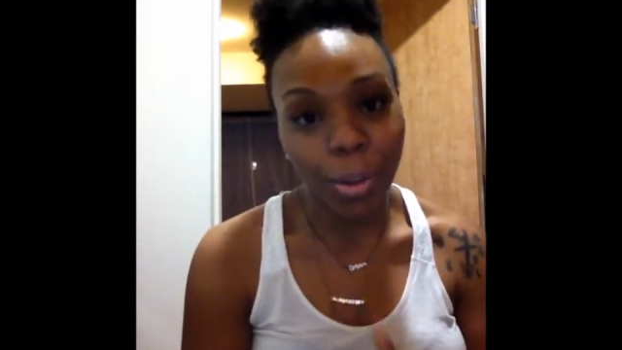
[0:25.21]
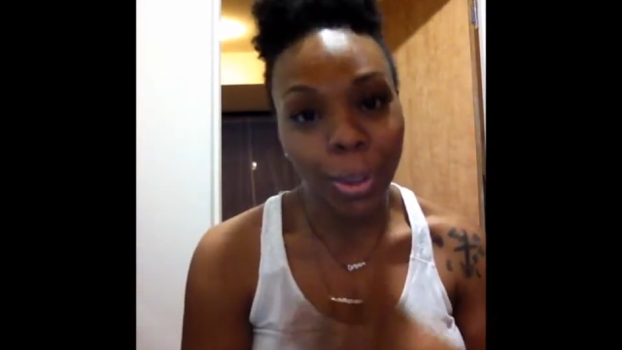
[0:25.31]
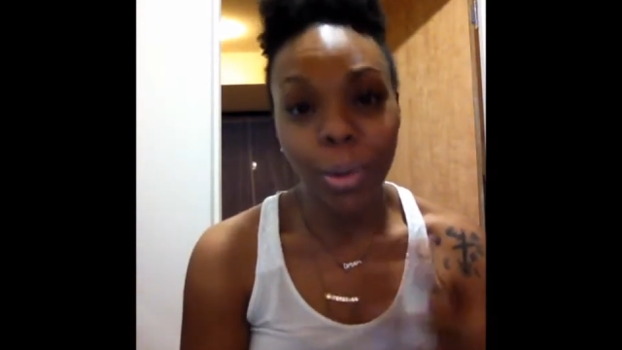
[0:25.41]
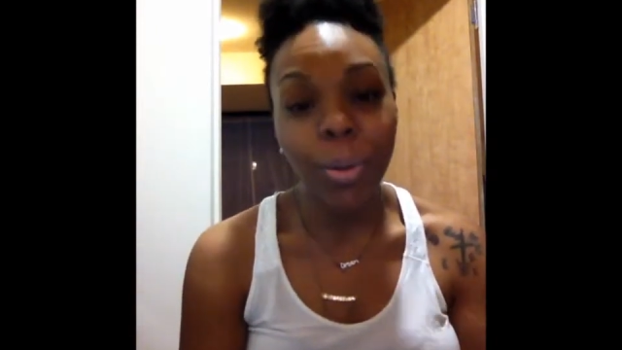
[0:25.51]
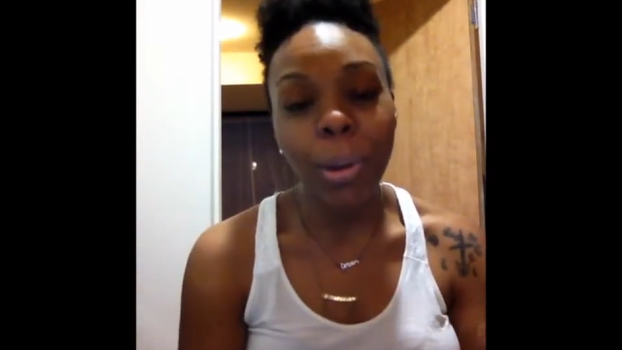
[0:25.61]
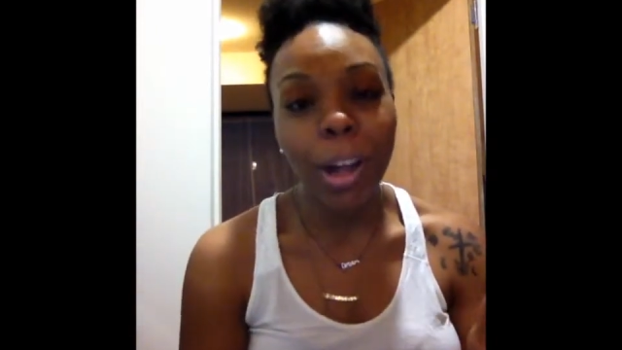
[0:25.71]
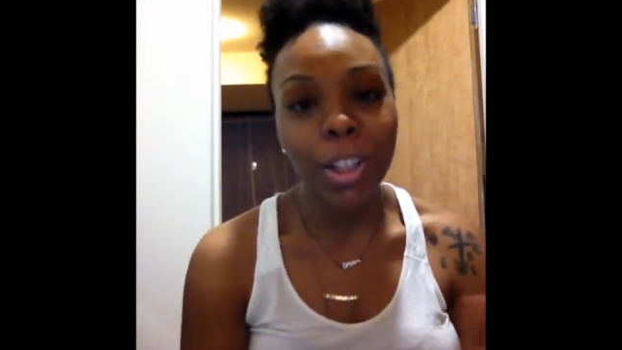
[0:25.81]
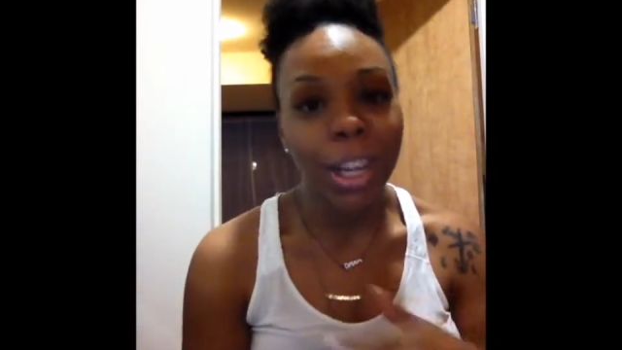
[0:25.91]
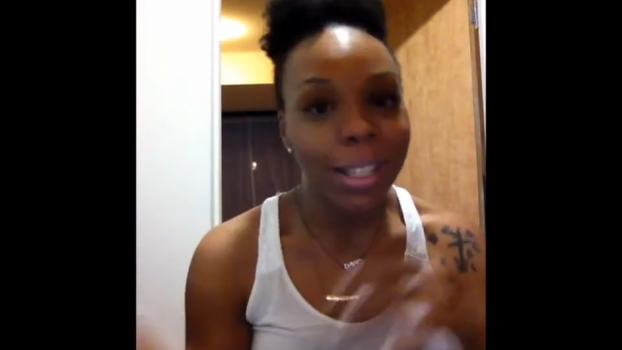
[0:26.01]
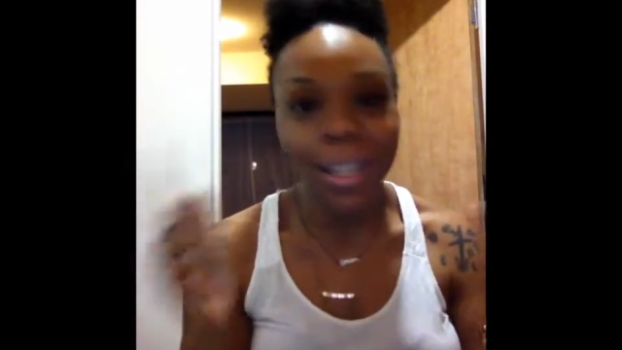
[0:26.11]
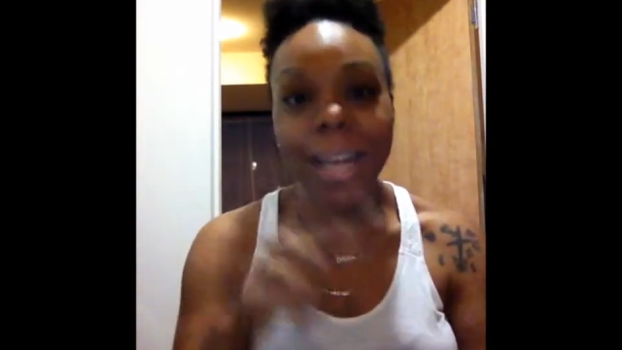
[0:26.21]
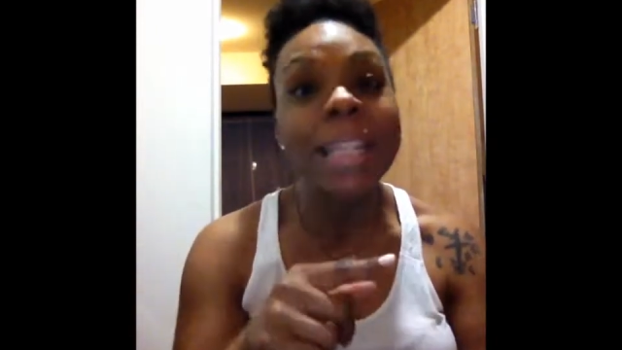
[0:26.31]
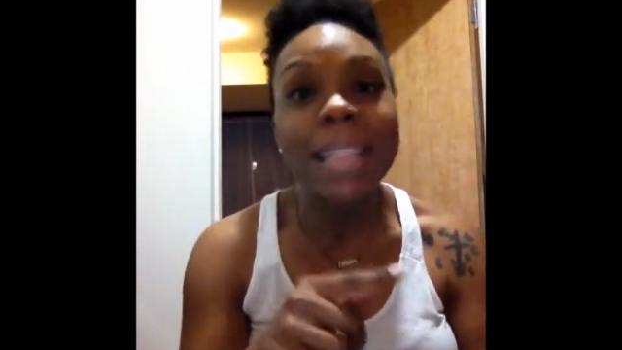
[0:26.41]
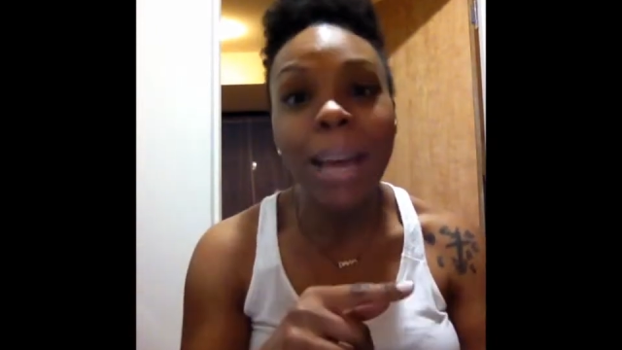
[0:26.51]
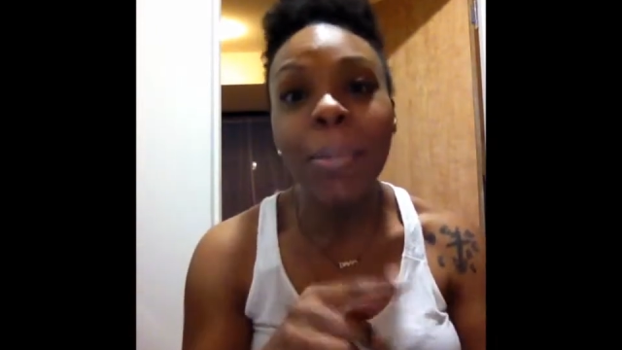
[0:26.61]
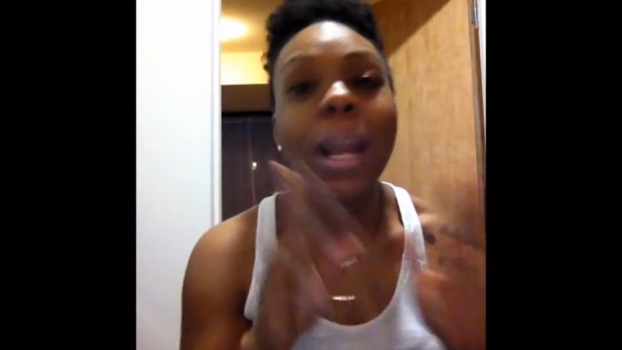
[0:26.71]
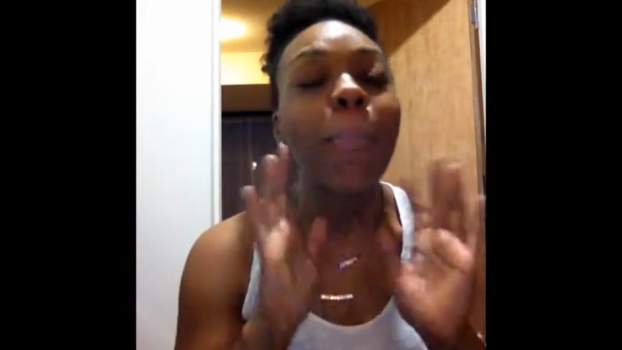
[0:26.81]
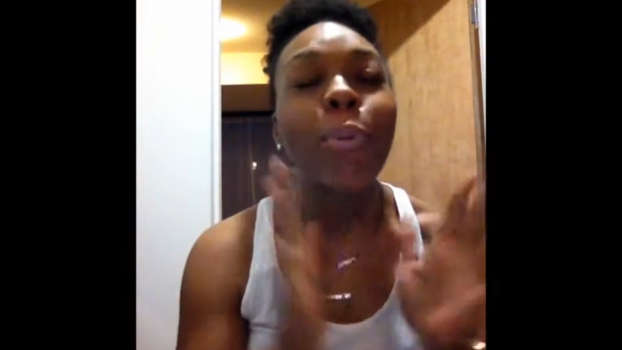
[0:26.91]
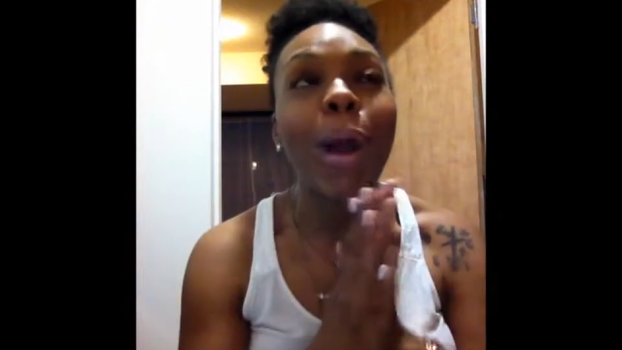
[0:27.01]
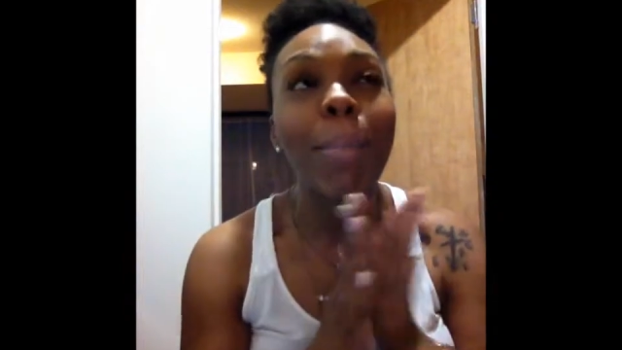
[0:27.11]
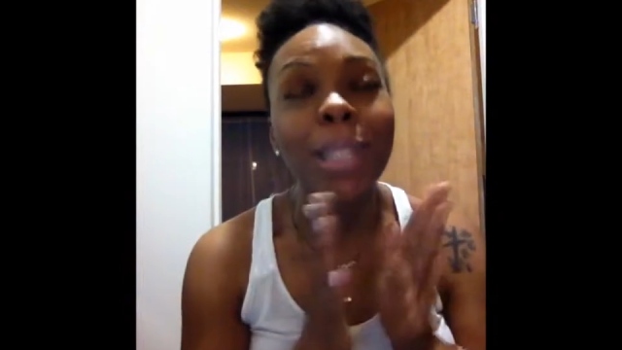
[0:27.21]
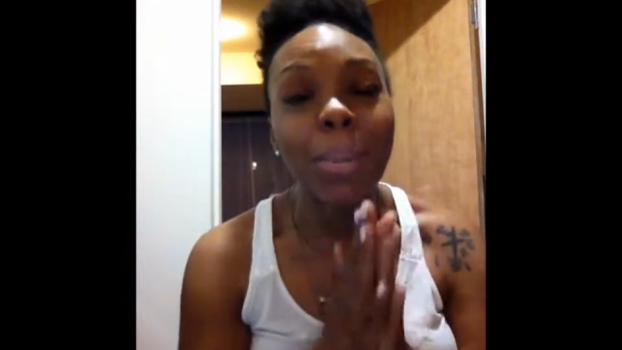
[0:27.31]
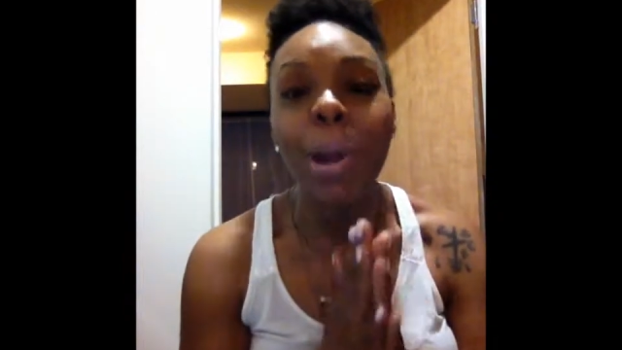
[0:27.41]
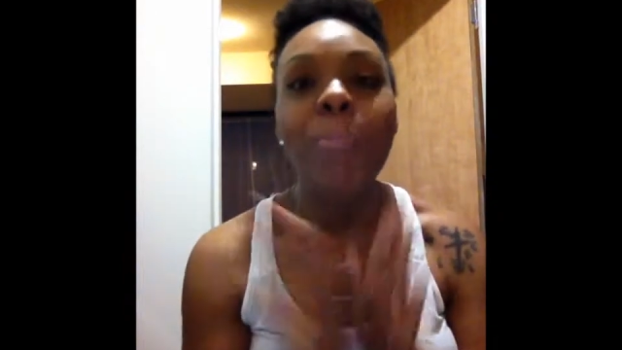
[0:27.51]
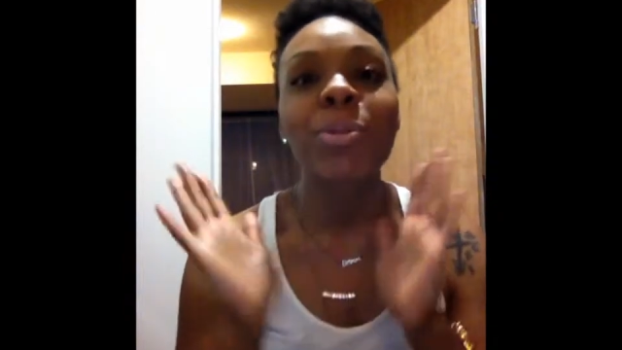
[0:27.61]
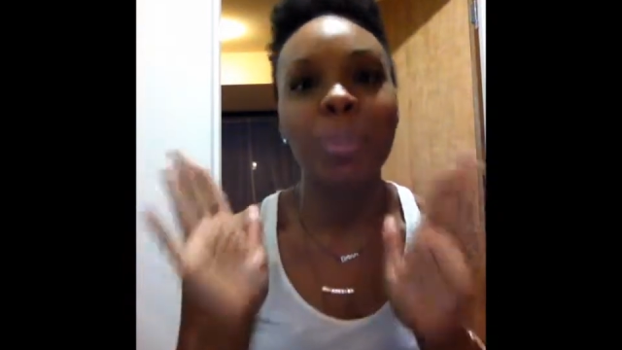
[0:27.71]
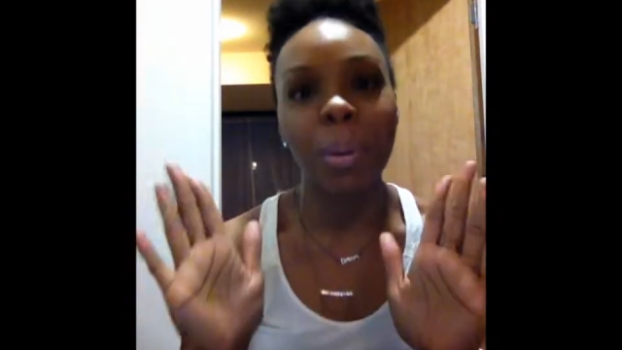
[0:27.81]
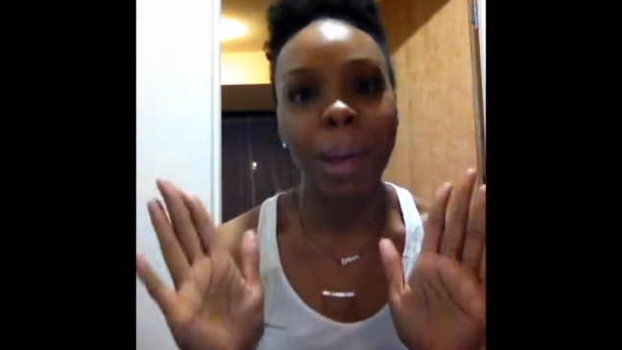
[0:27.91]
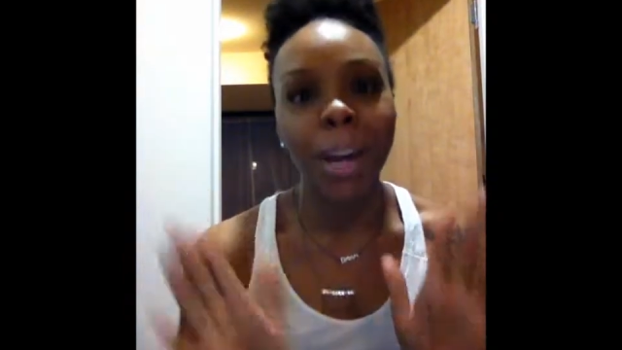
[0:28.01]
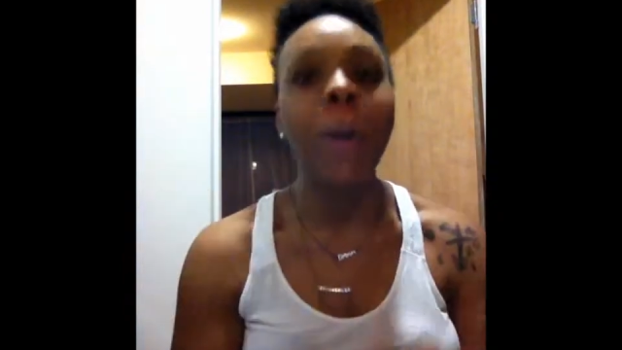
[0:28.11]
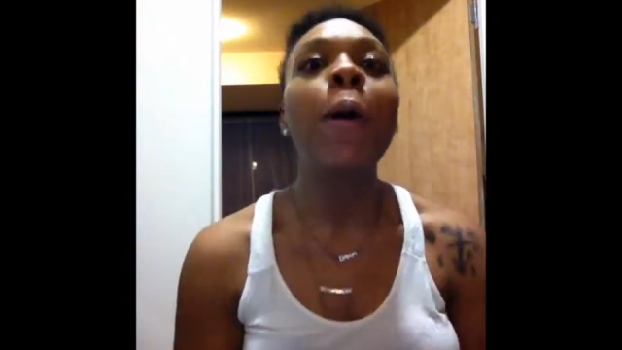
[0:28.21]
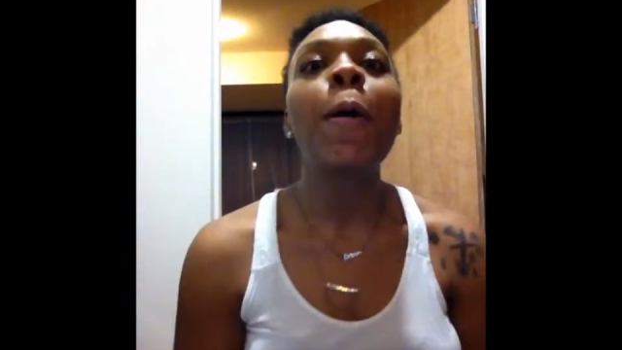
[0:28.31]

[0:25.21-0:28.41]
So I want to apologize. The next segment, I promise will be better.